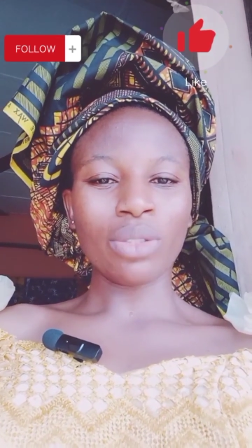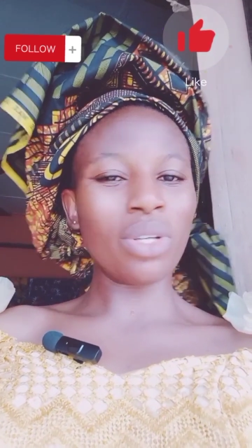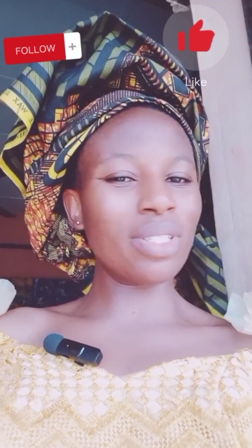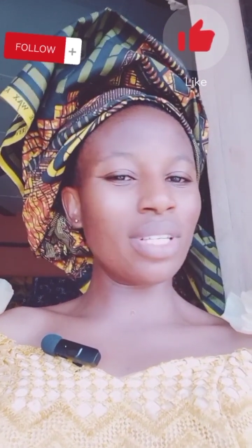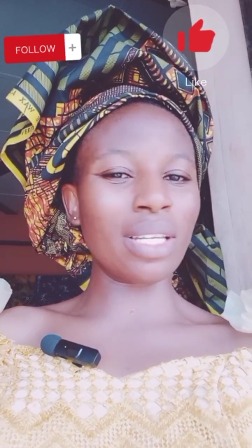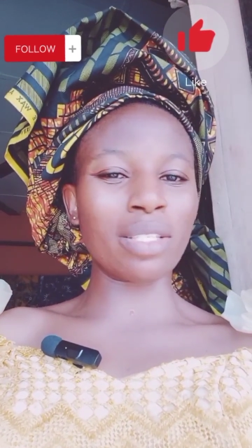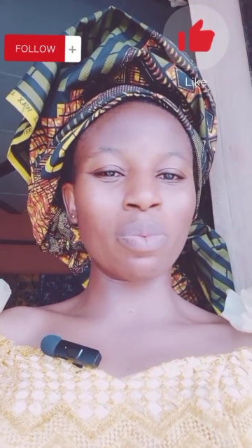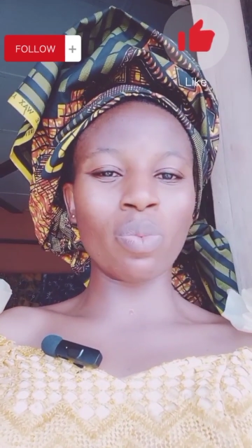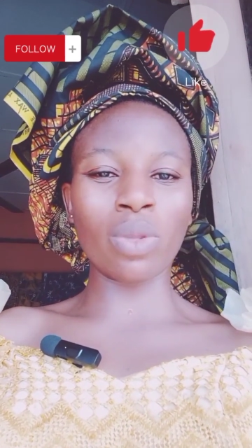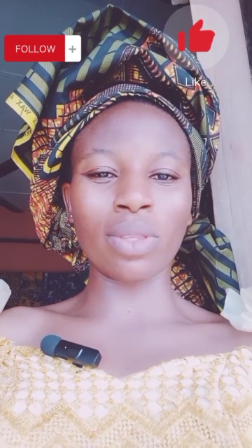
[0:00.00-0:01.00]
Just
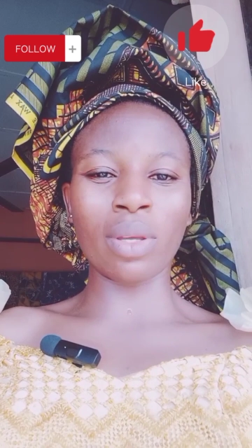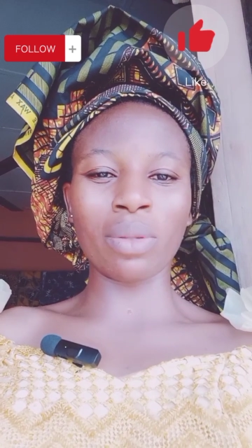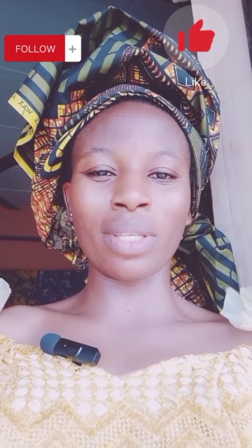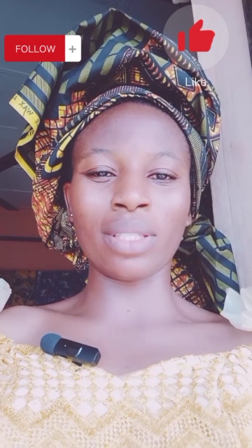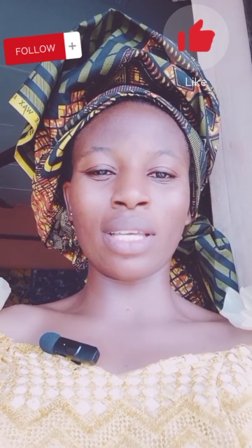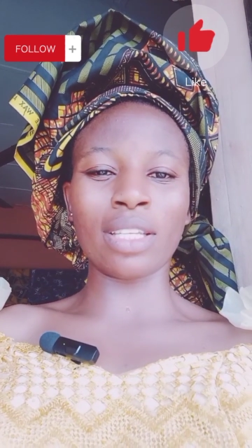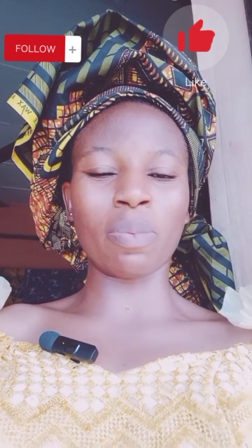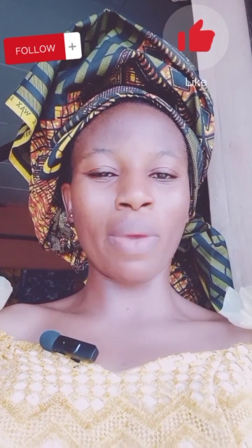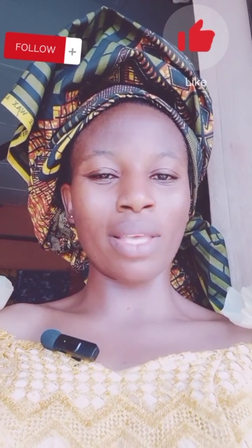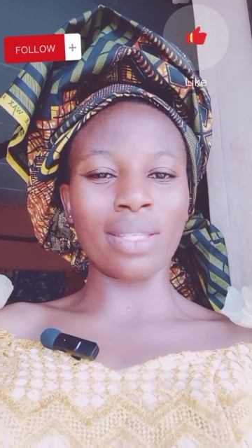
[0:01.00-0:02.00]
that they take
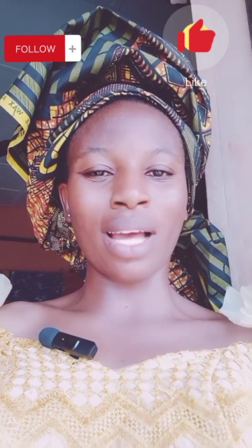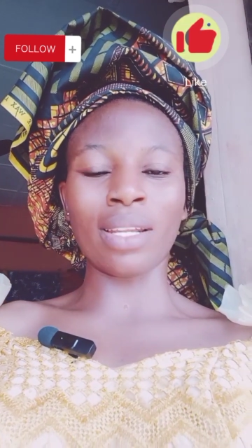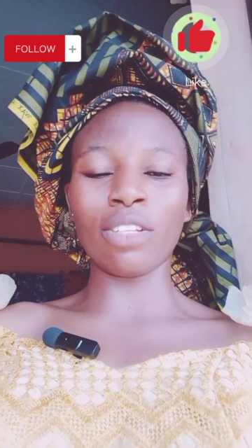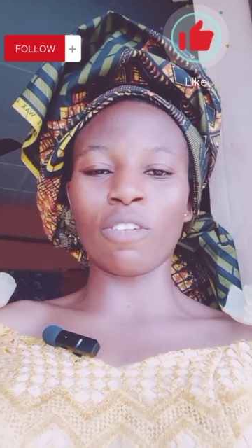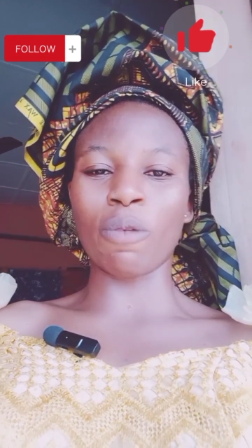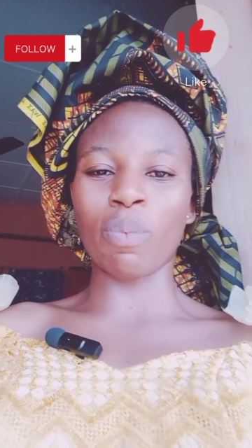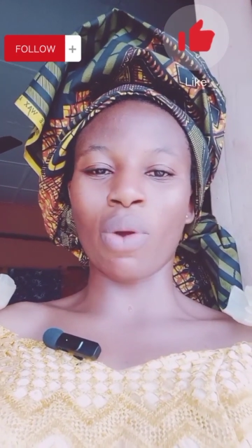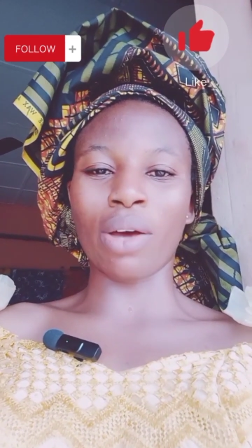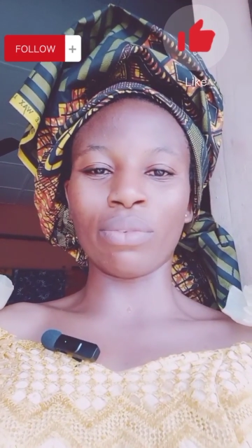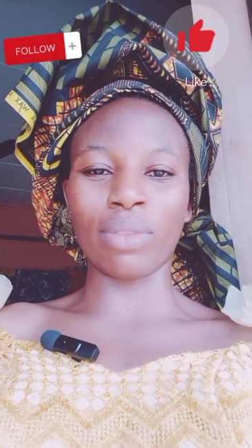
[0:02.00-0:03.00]
space, and a lot of
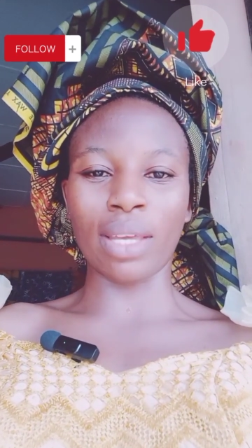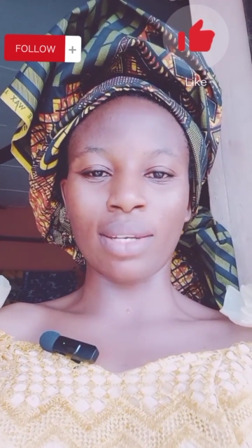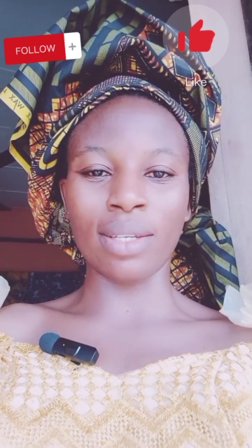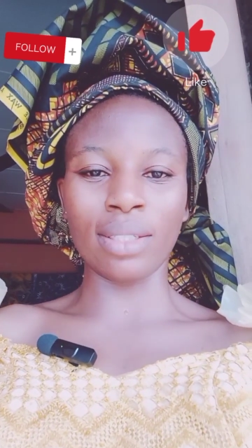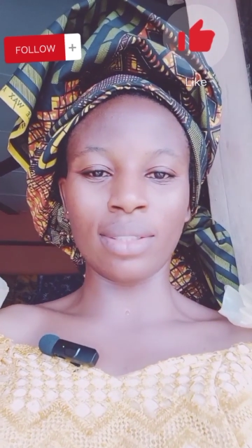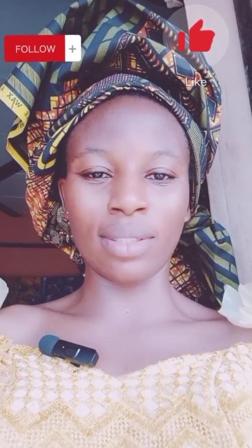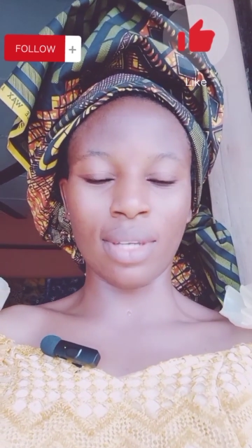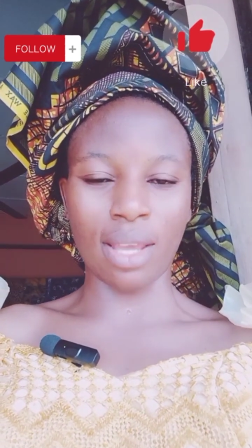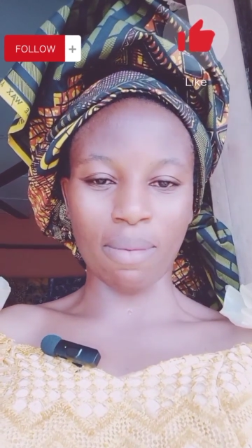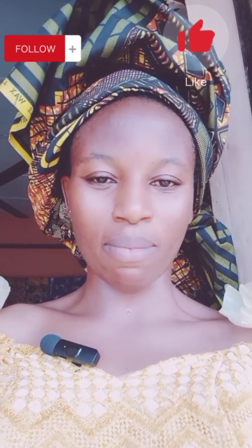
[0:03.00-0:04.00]
people out there need
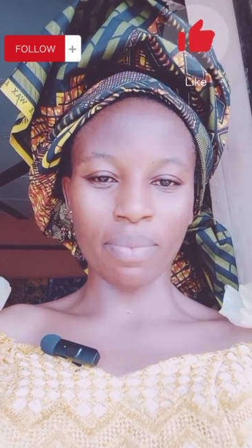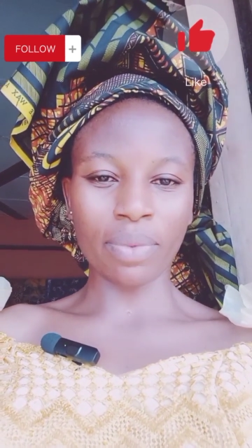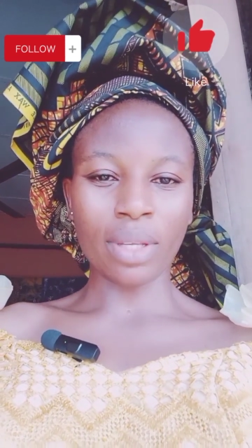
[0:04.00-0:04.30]
them.